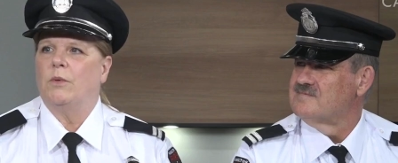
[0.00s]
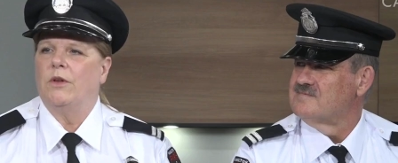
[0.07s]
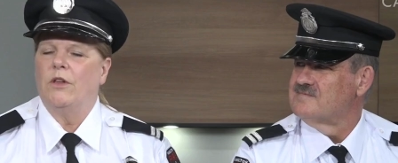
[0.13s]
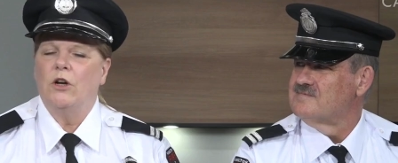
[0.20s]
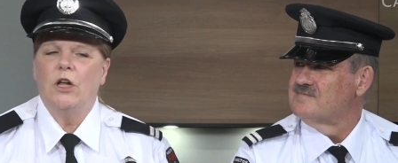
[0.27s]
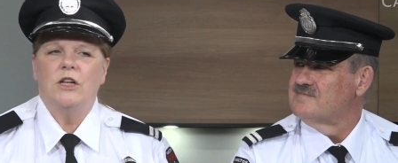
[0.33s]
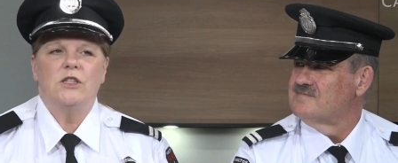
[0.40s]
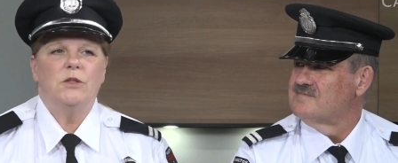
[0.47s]
Speaker 1: where
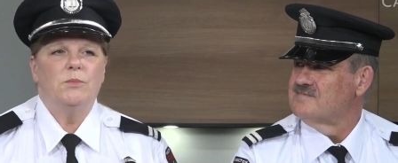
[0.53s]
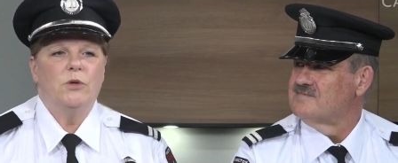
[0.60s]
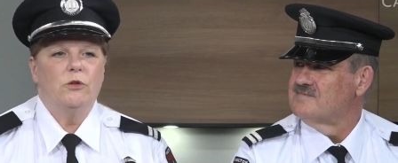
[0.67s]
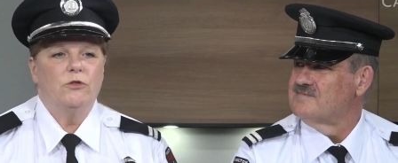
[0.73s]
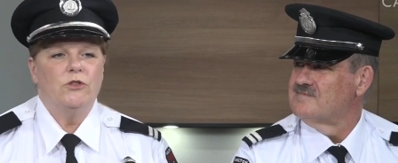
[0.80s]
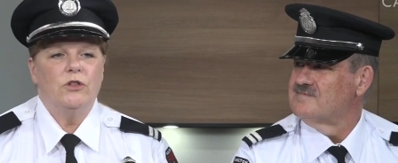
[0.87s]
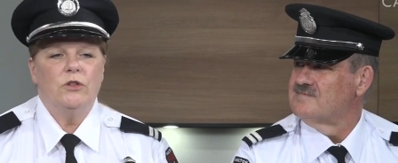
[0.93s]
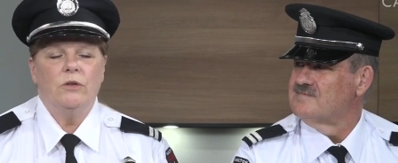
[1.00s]
they're not
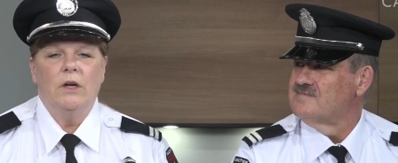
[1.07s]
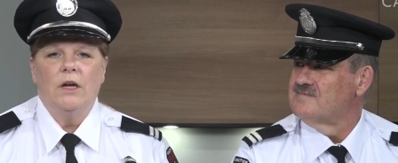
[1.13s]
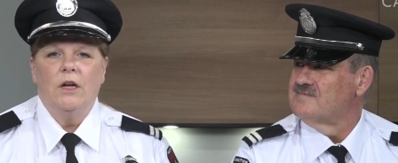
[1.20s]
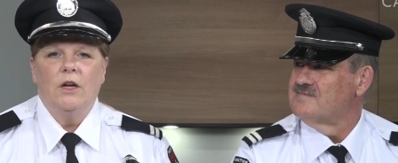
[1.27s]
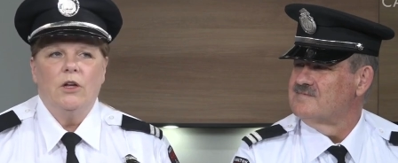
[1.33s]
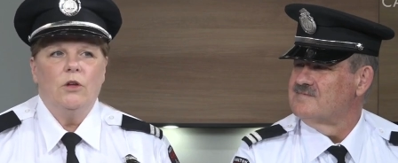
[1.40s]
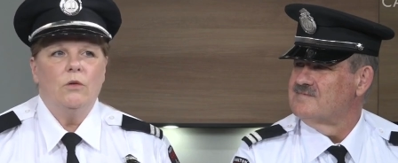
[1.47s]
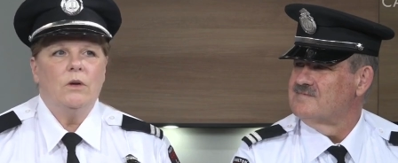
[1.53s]
supposed to,
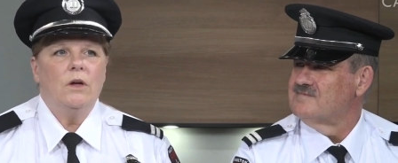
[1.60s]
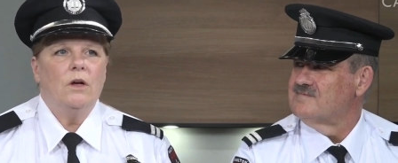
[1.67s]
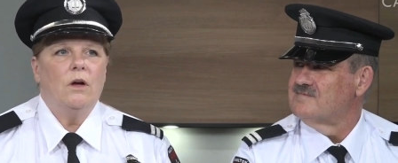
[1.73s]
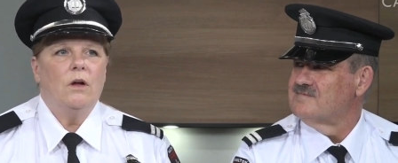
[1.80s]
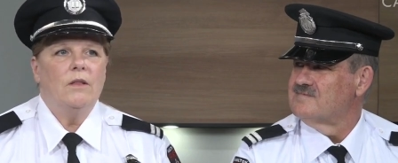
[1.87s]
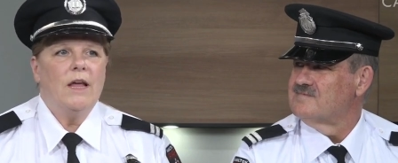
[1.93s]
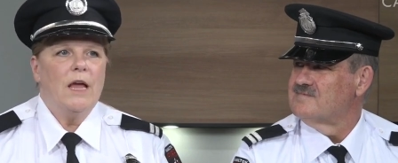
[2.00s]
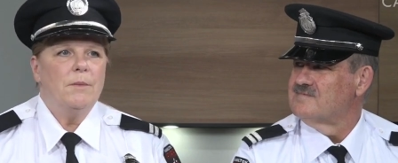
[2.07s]
you can
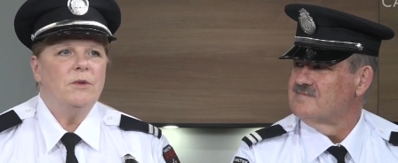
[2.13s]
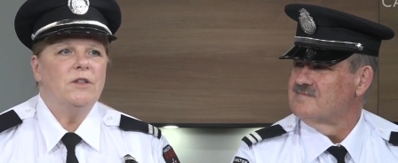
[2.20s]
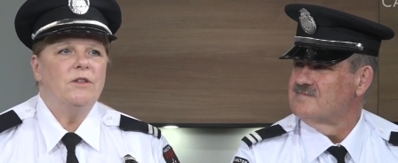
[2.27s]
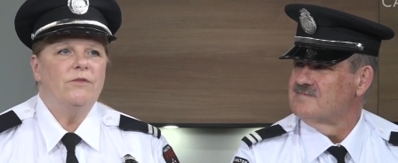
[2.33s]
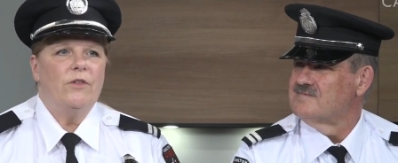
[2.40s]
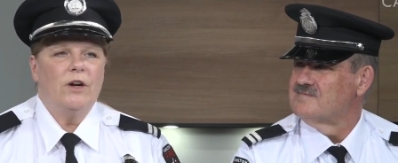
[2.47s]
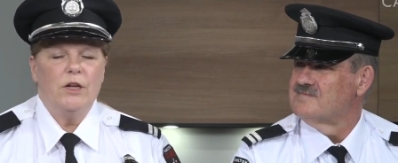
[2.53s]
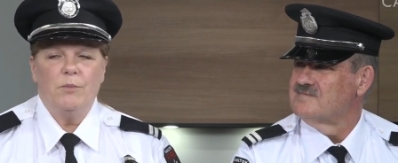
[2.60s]
call the
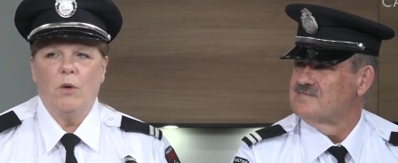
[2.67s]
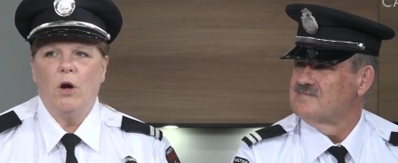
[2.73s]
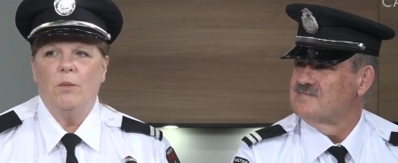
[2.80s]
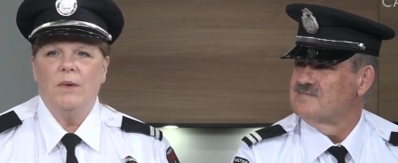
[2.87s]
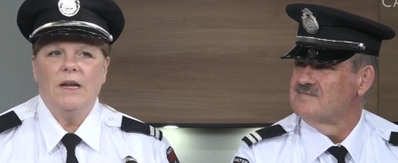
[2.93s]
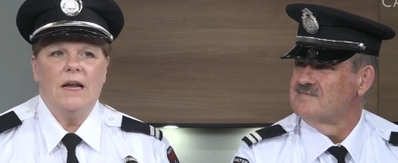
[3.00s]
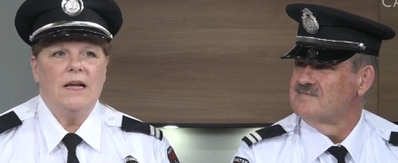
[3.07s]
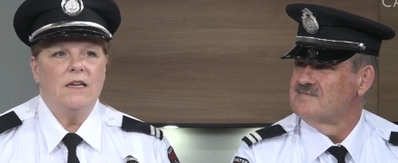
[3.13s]
Hamilton Fire
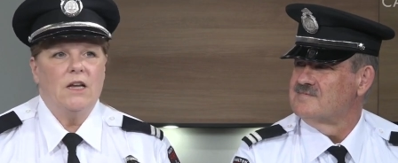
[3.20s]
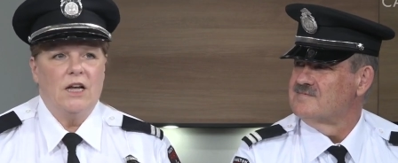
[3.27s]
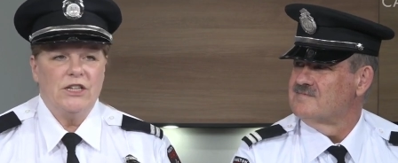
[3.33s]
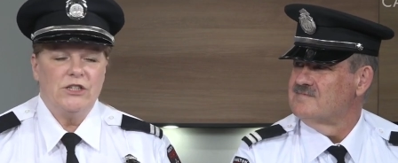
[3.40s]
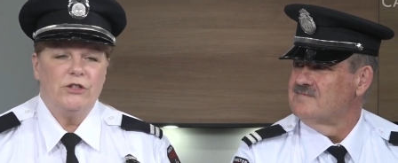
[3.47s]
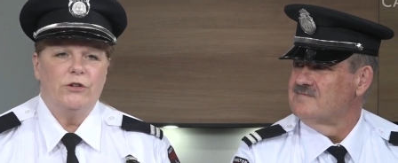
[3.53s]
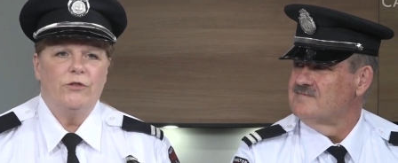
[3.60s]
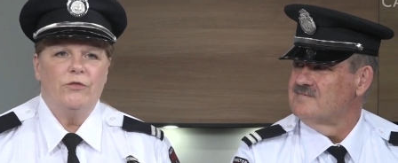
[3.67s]
Department at
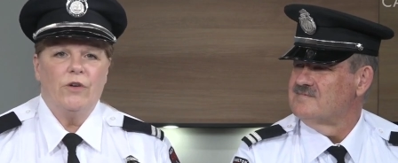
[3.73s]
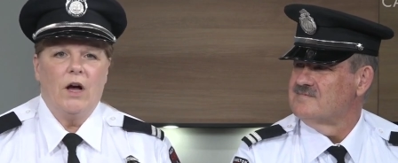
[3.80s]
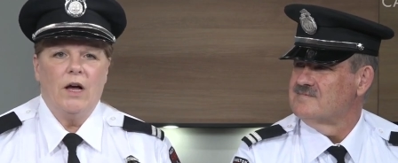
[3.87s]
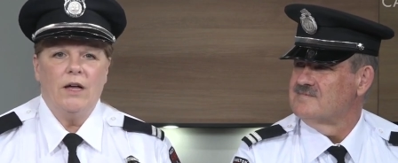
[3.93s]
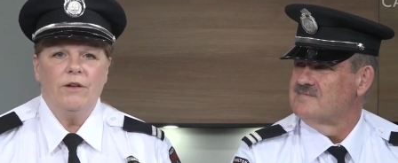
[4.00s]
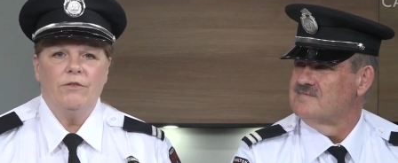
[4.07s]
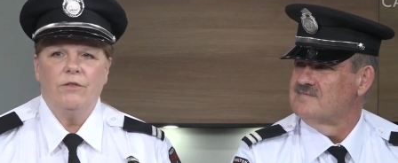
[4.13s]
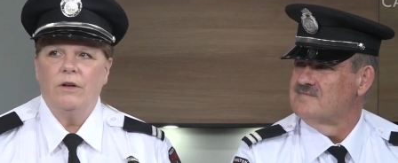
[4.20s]

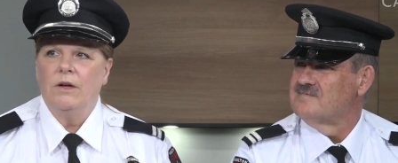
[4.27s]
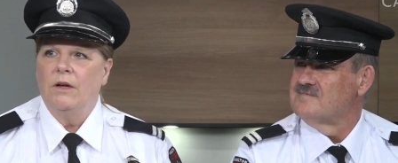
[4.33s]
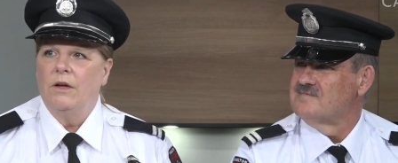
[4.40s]
905